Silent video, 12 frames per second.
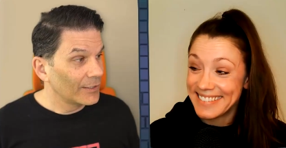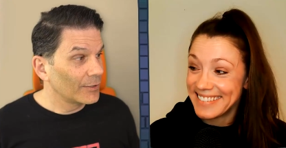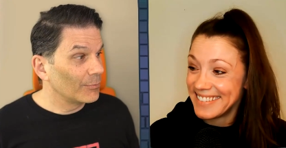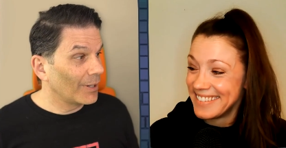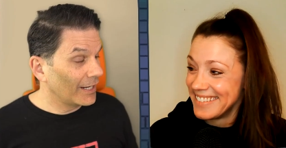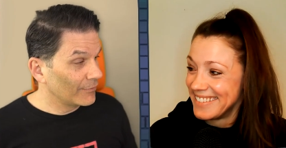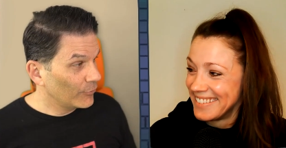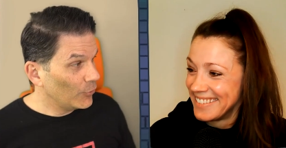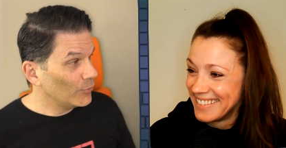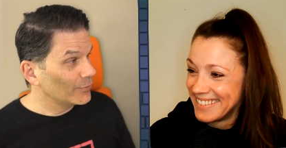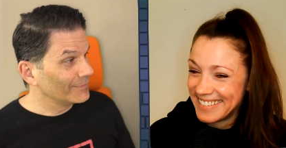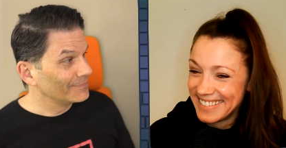
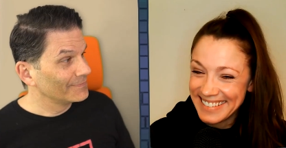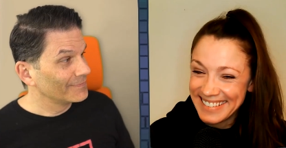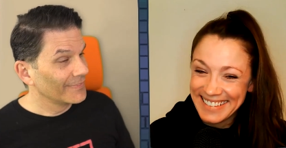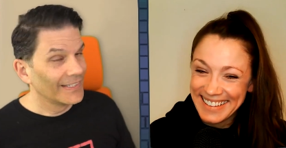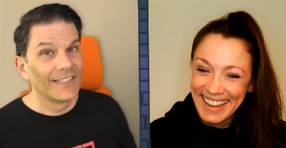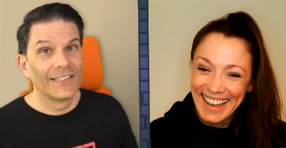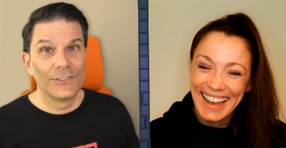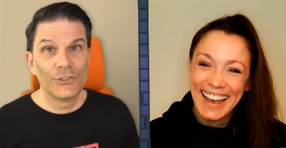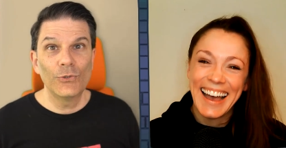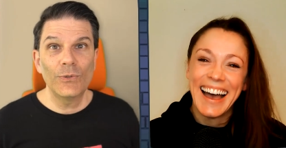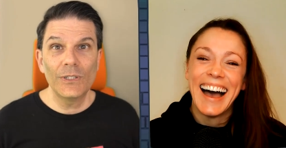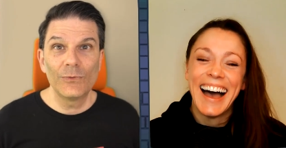Speaker 1: Bravo! you
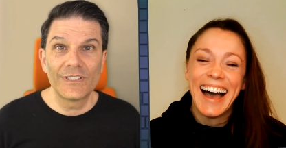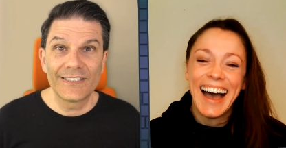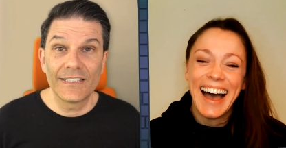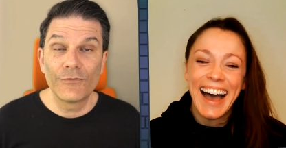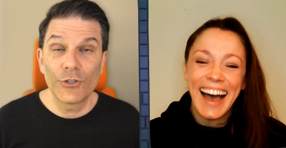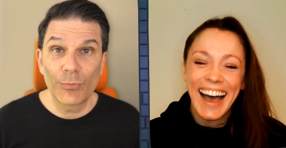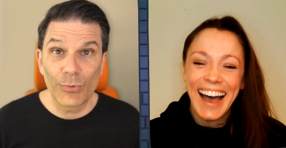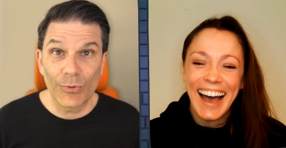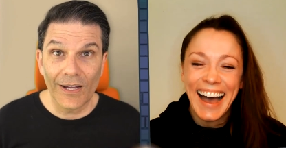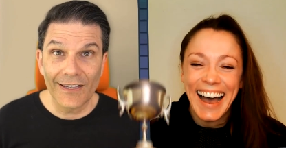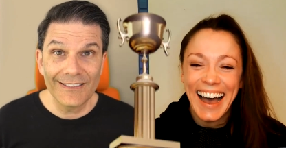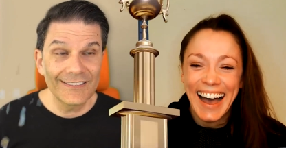will receive your
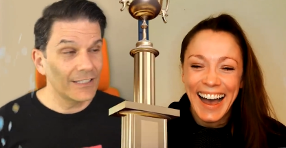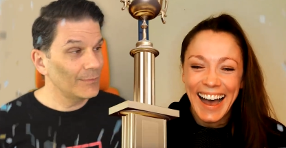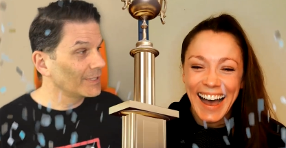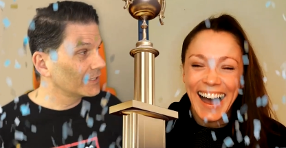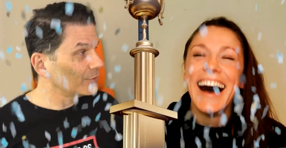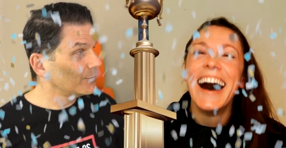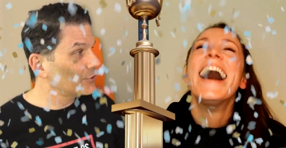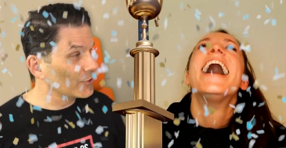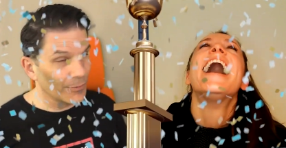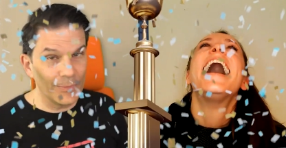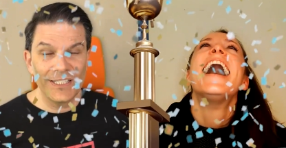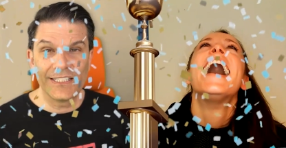prize coming to
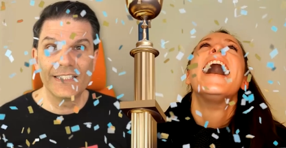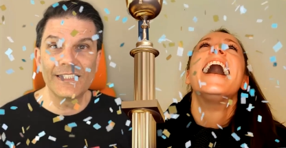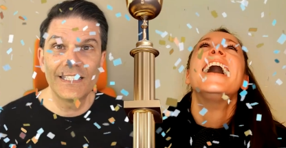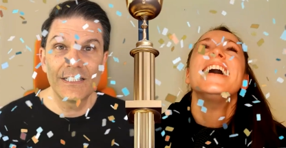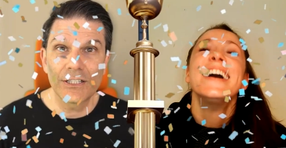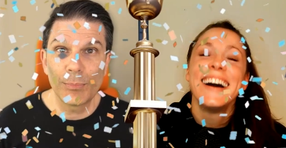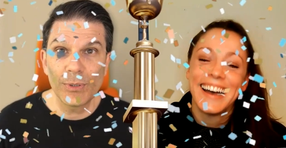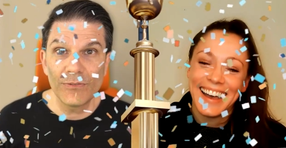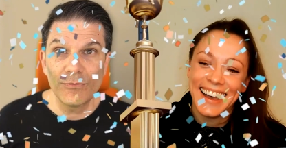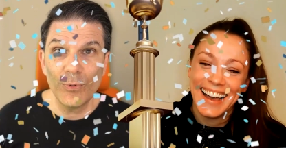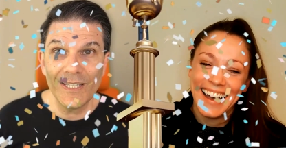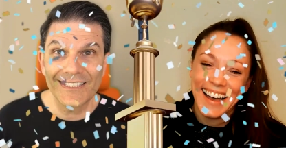Germany in a couple of
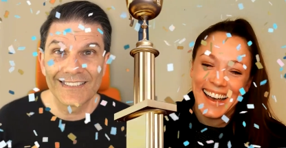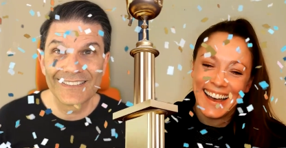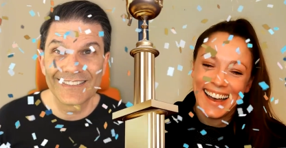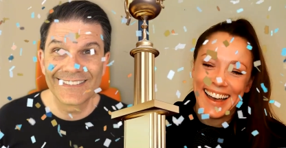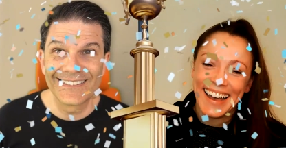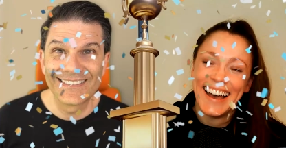weeks.